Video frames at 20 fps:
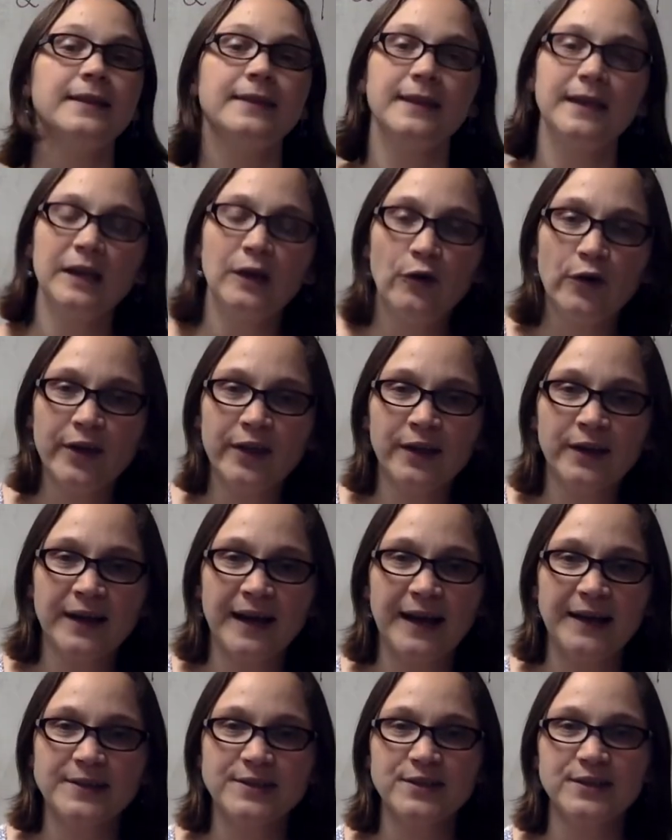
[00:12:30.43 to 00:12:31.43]
the Euler
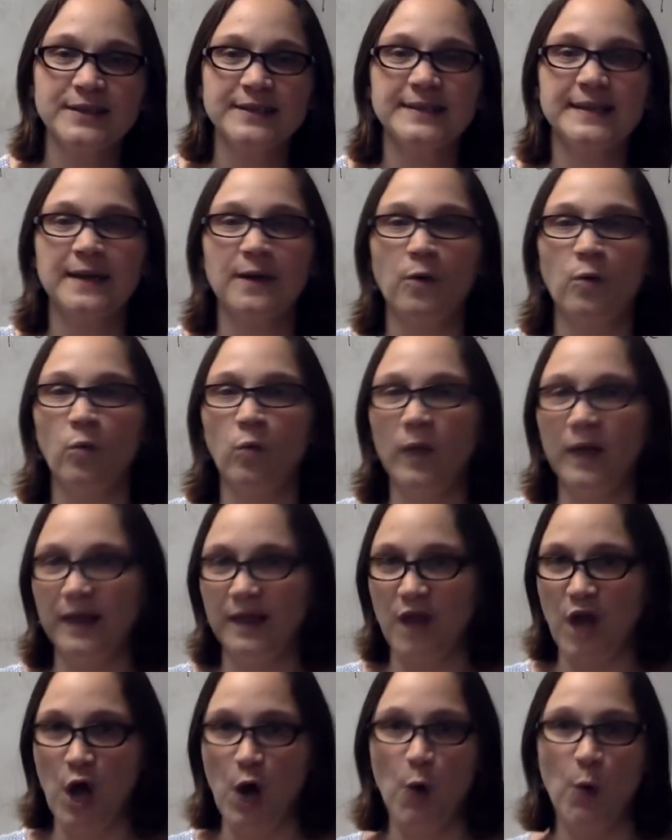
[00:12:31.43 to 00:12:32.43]
characteristic
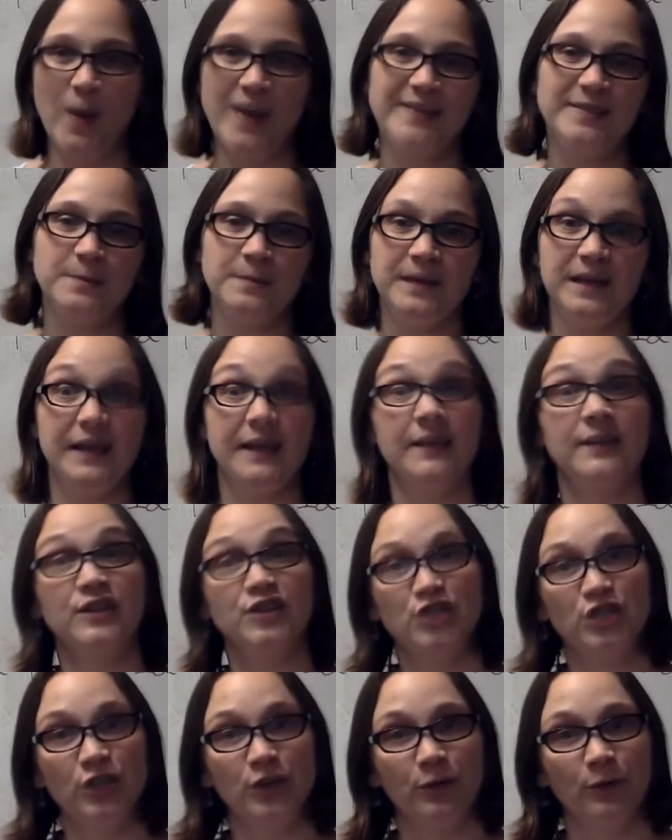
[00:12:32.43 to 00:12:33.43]
will always be
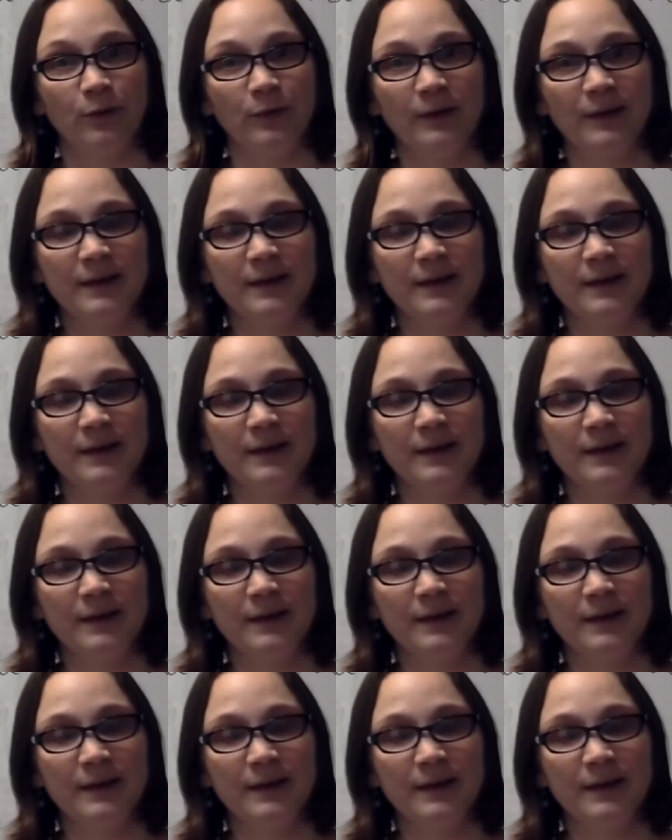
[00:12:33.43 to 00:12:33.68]
2.